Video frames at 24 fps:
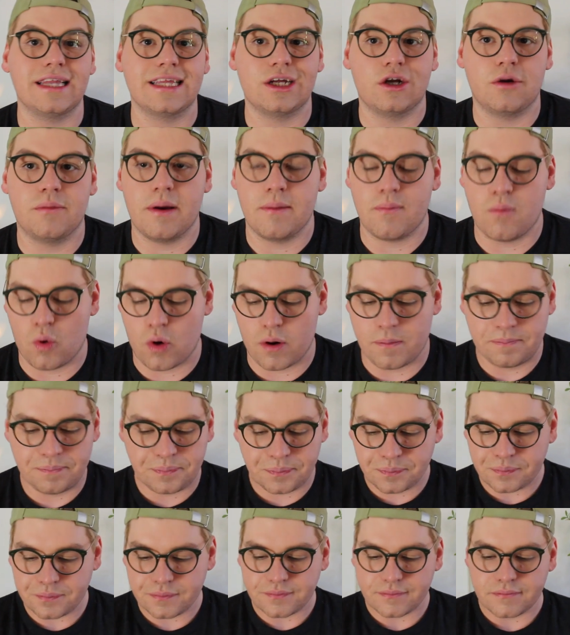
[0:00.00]
little bit more.
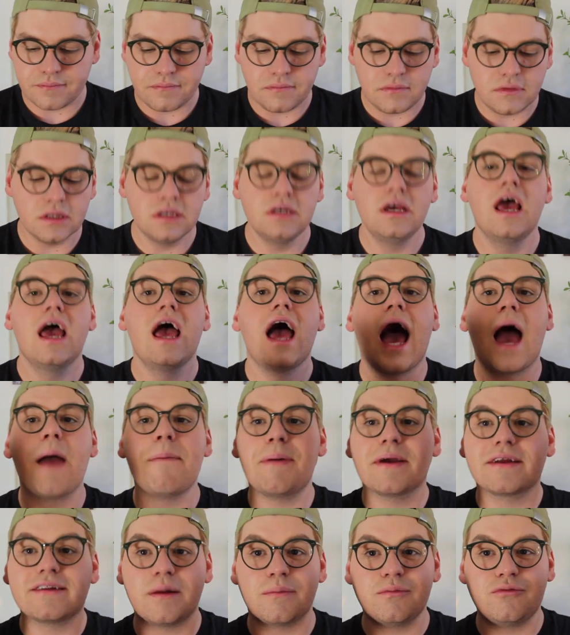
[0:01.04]
I
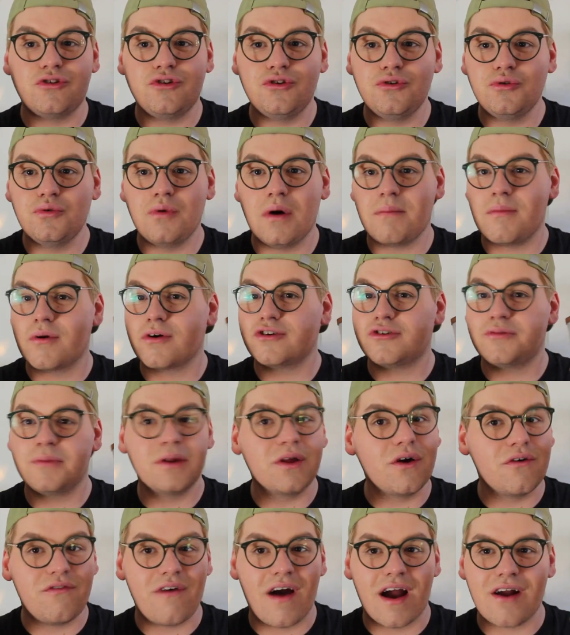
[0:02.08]
picked up two
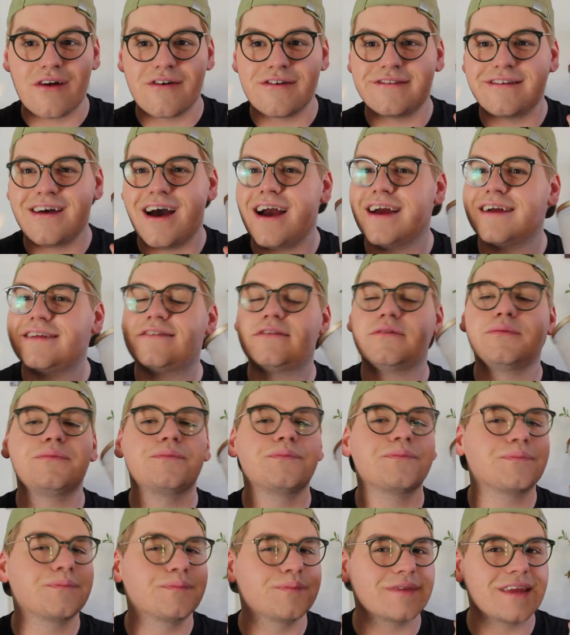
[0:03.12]
Marshmallow Firesides.
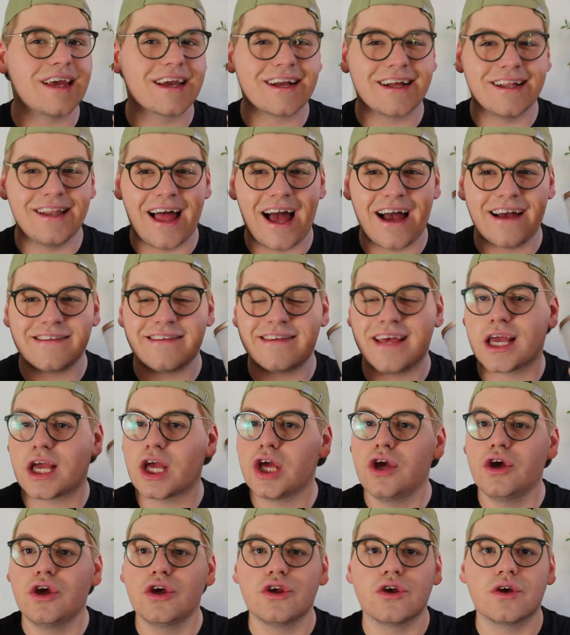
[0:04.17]
Classic.
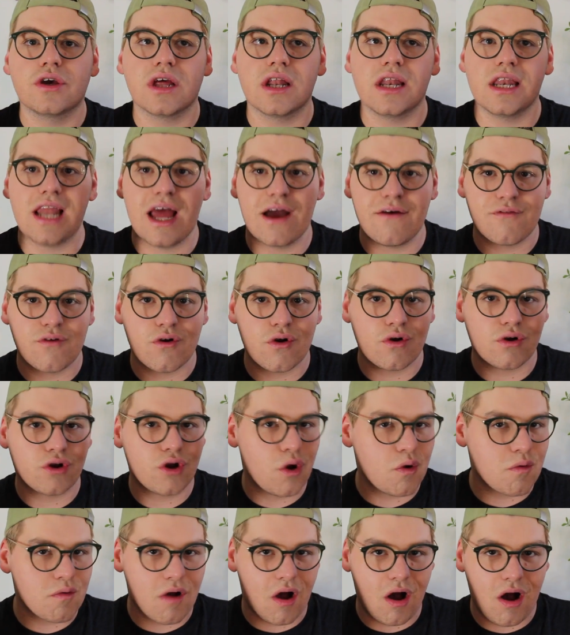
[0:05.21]
You can never
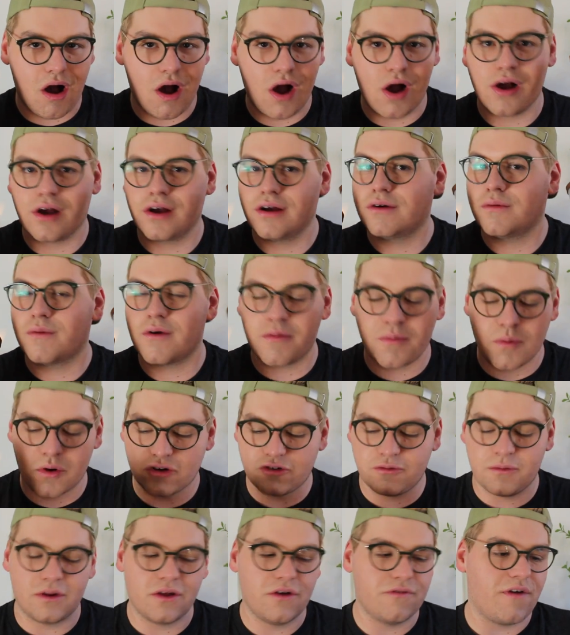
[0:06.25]
go wrong with
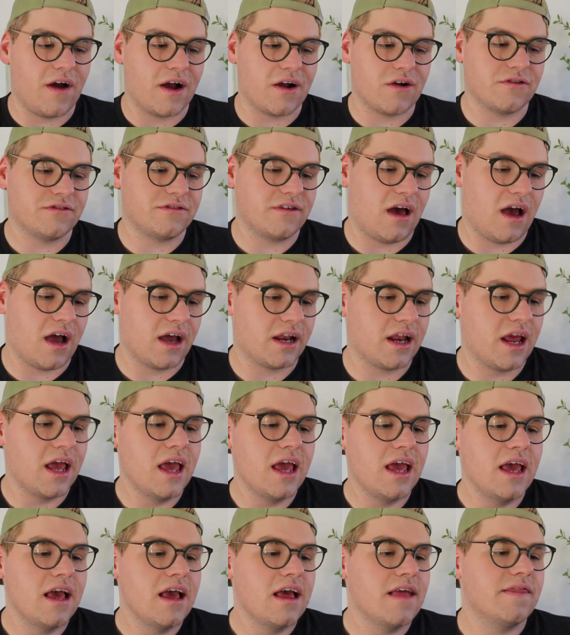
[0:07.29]
Marshmallow Fireside.
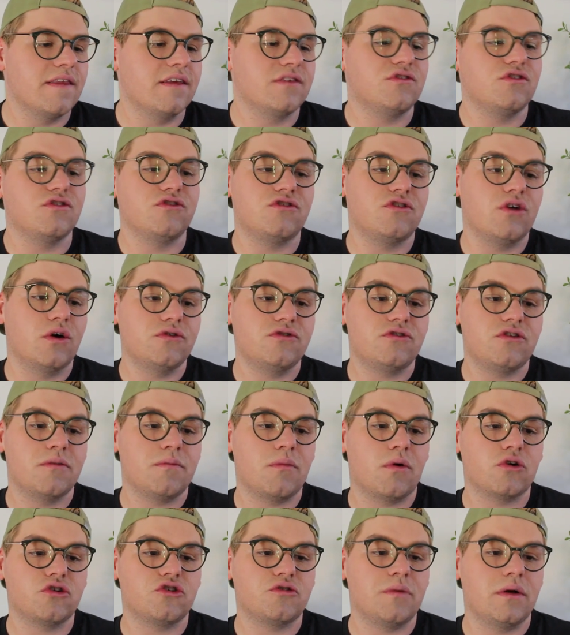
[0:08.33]
This is toasted
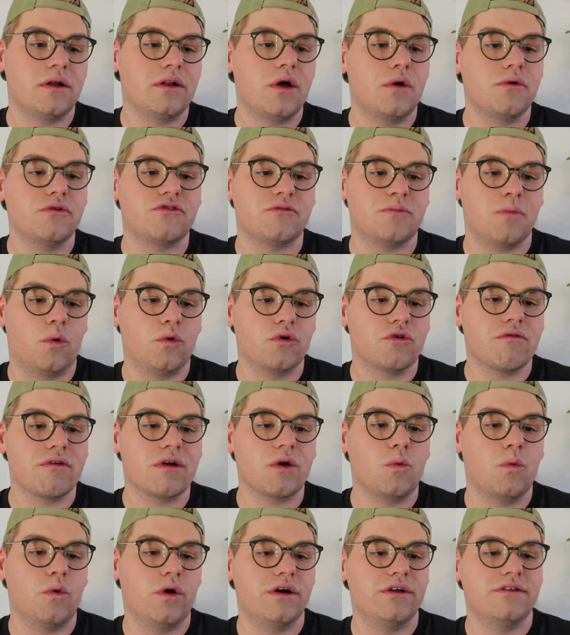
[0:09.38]
marshmallow,
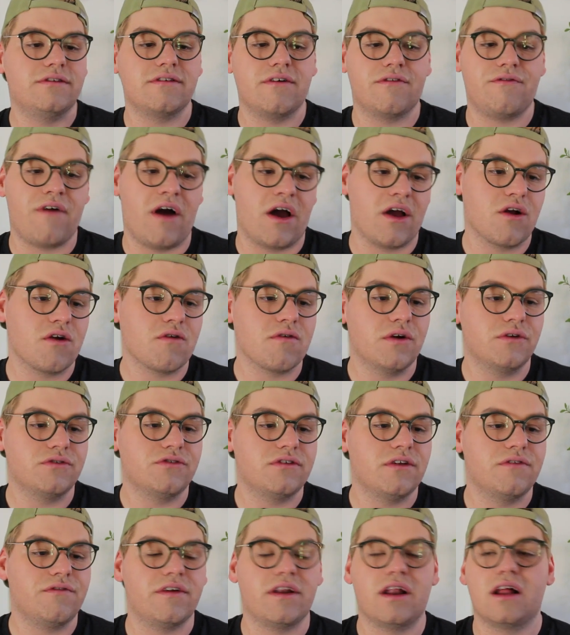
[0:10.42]
smoldering woods, fire
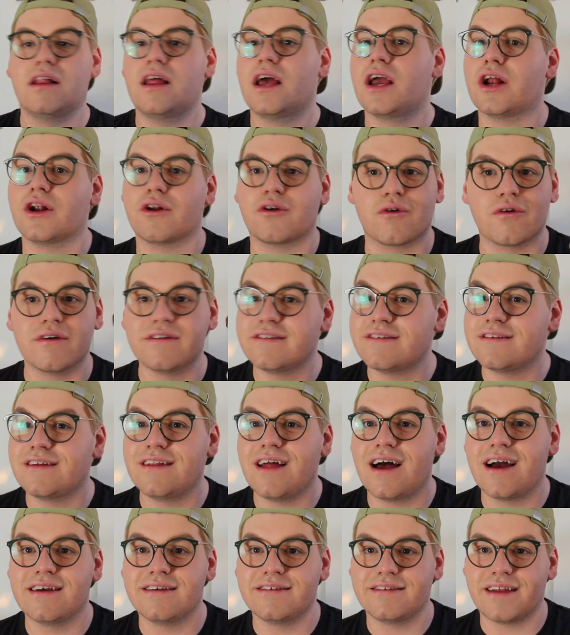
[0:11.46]
roasted vanilla, and
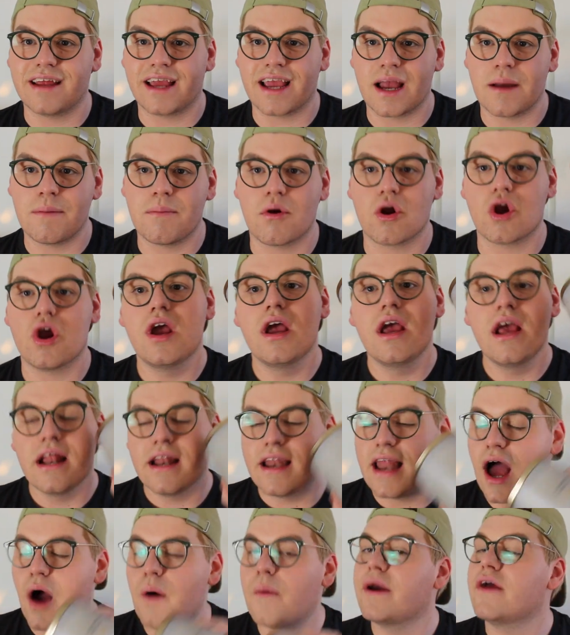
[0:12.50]
crystallized amber.
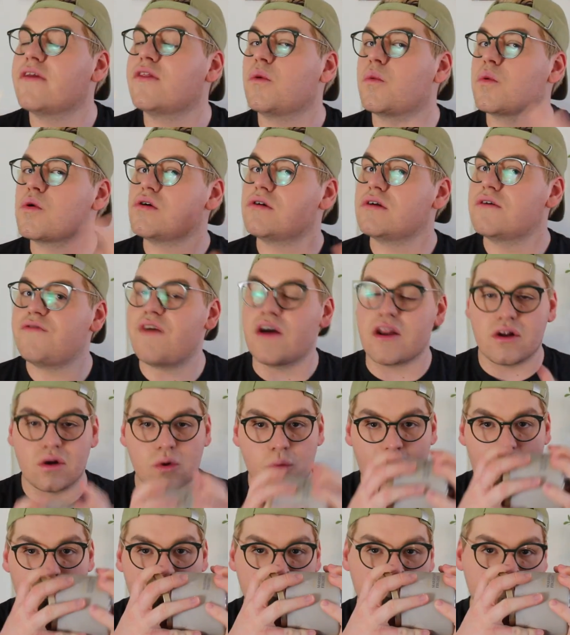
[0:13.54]
Now, in the world of vendor
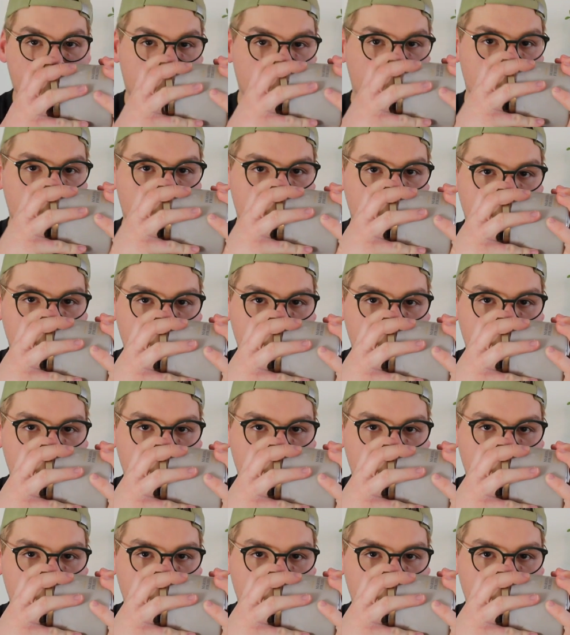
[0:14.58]
wax,